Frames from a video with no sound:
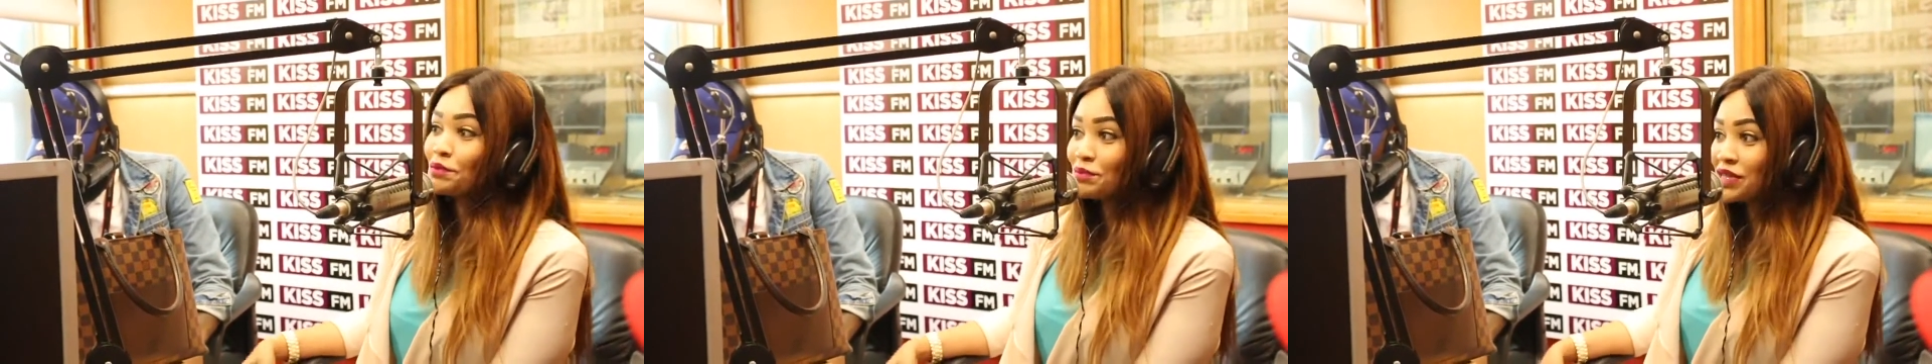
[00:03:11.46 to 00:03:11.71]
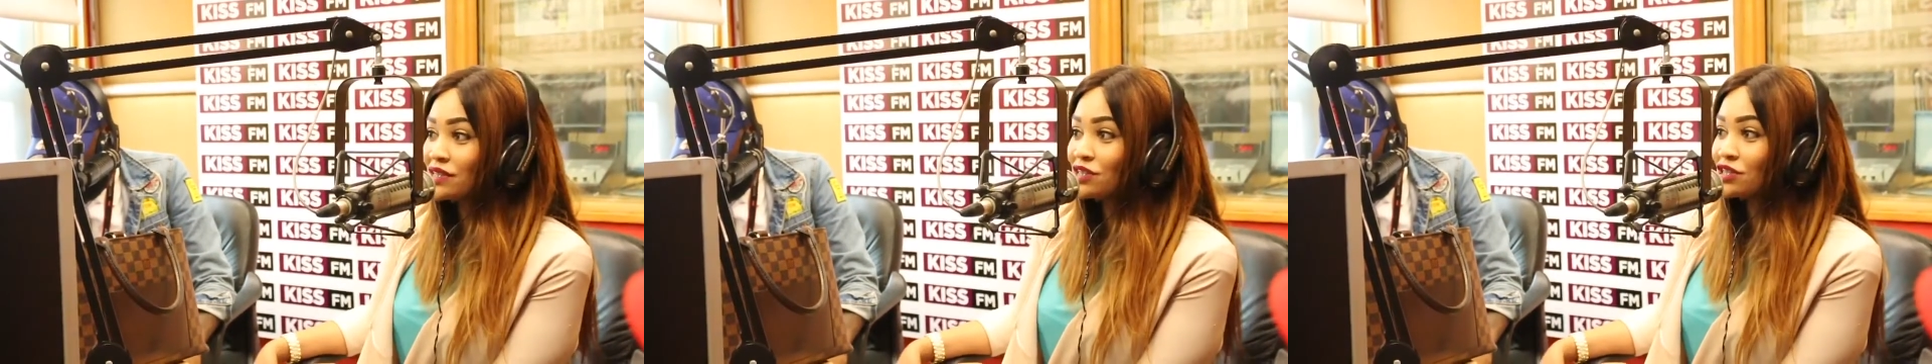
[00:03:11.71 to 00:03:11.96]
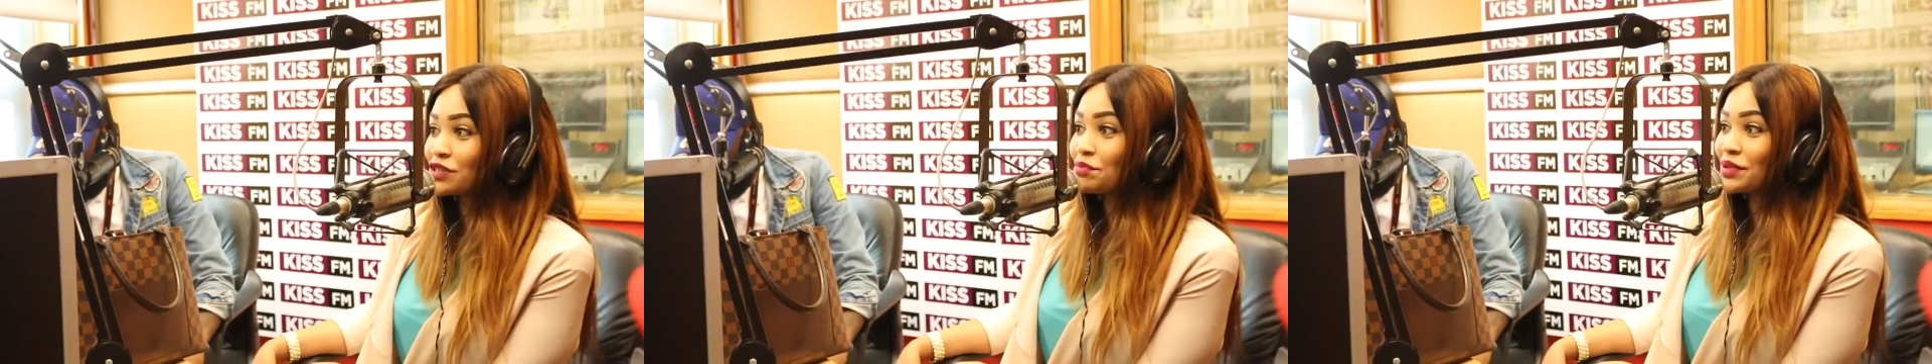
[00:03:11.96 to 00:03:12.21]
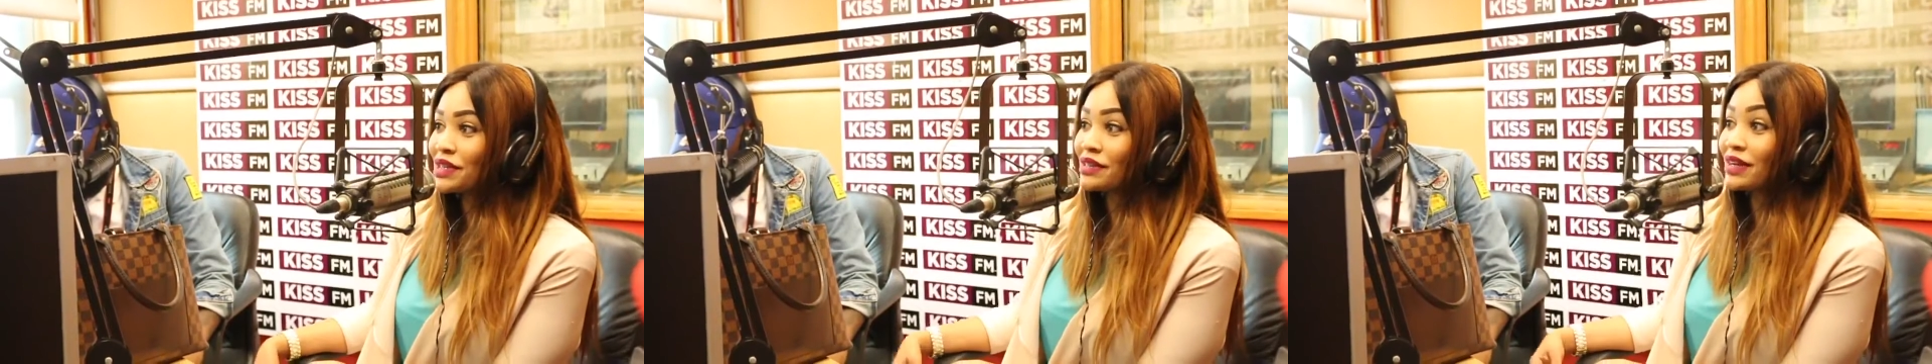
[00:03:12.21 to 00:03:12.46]
me just
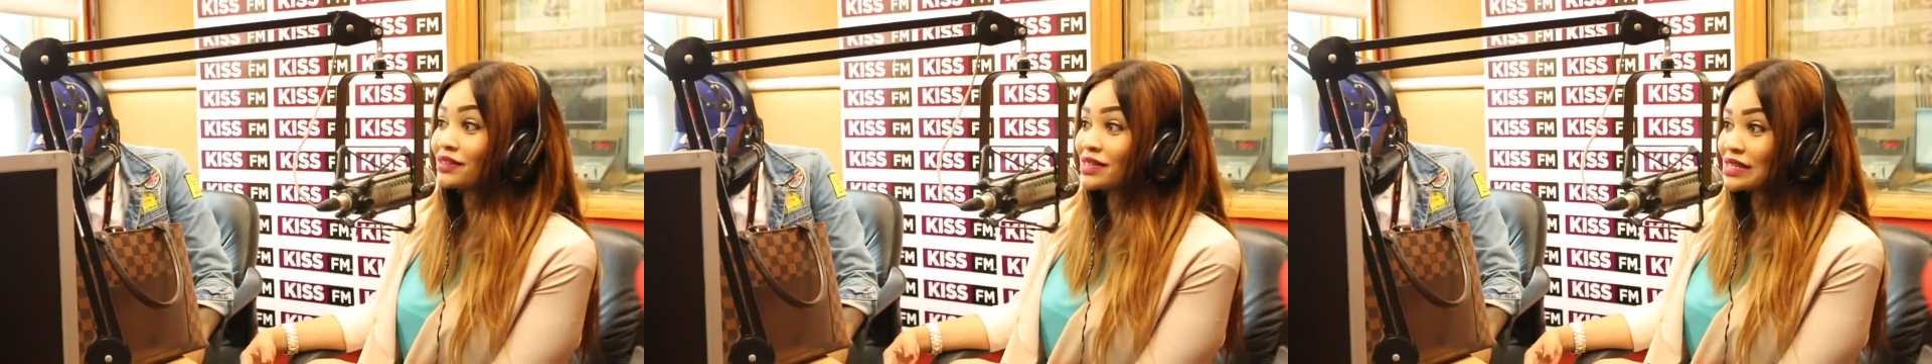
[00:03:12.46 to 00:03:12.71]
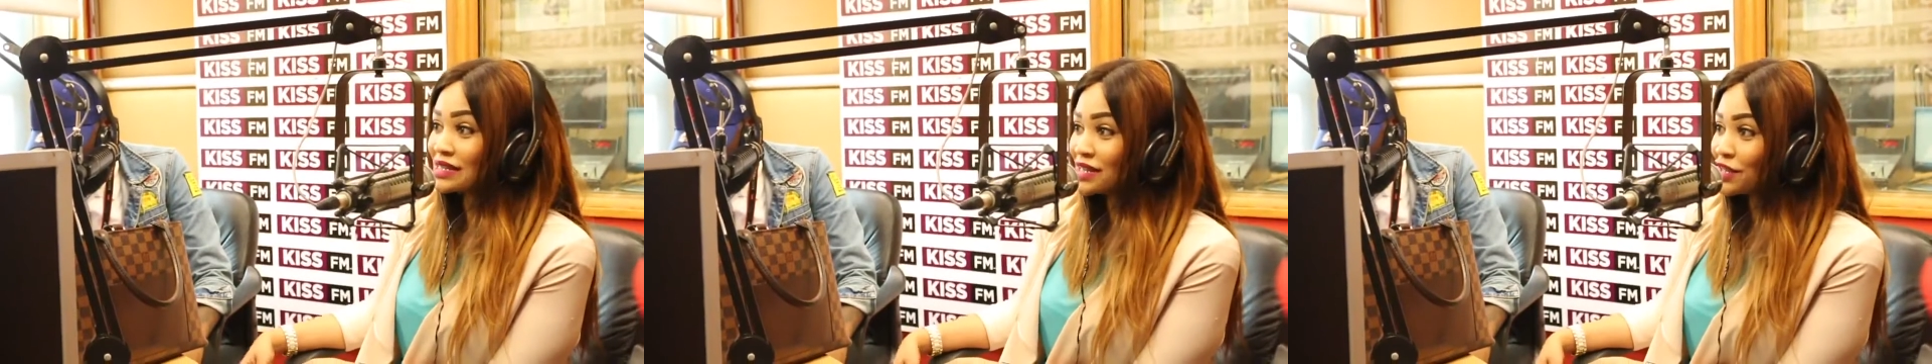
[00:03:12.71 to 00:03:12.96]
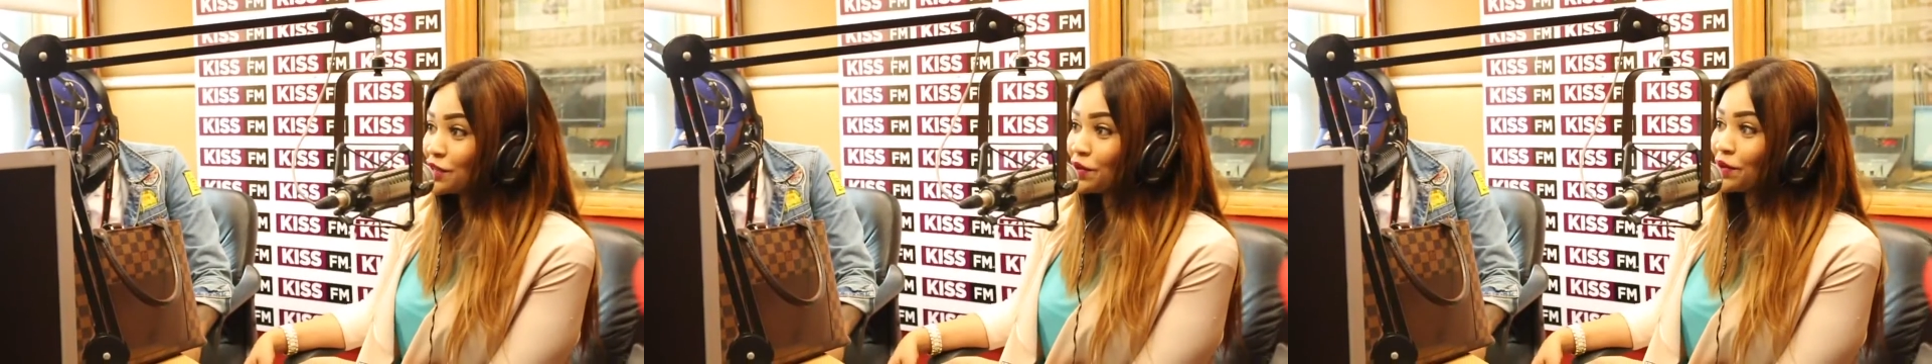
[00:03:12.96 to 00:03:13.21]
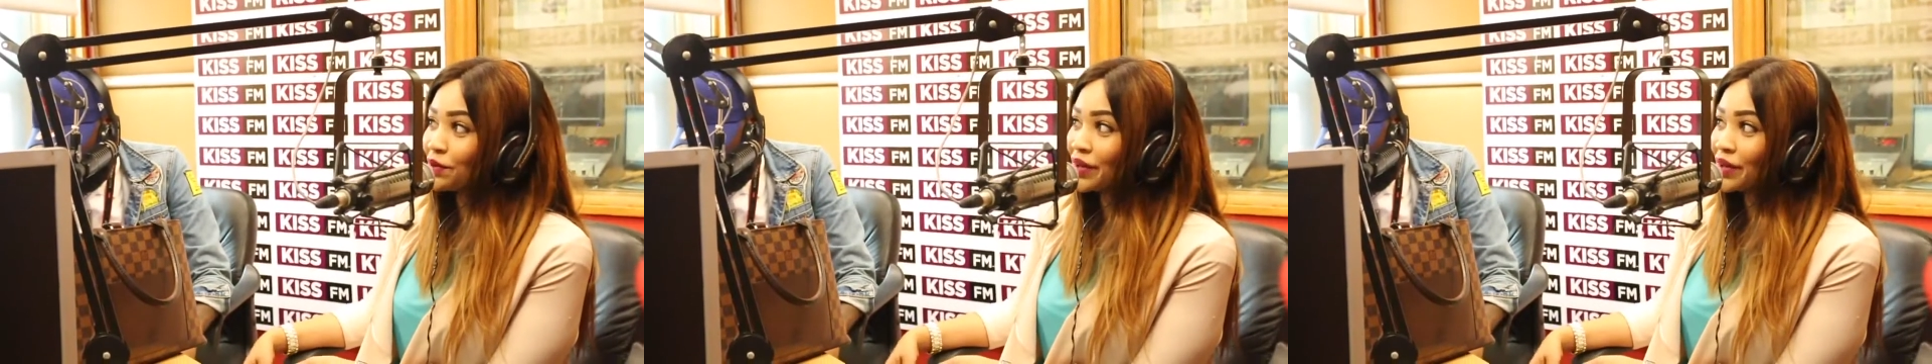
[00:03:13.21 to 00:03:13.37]
being now the CEO.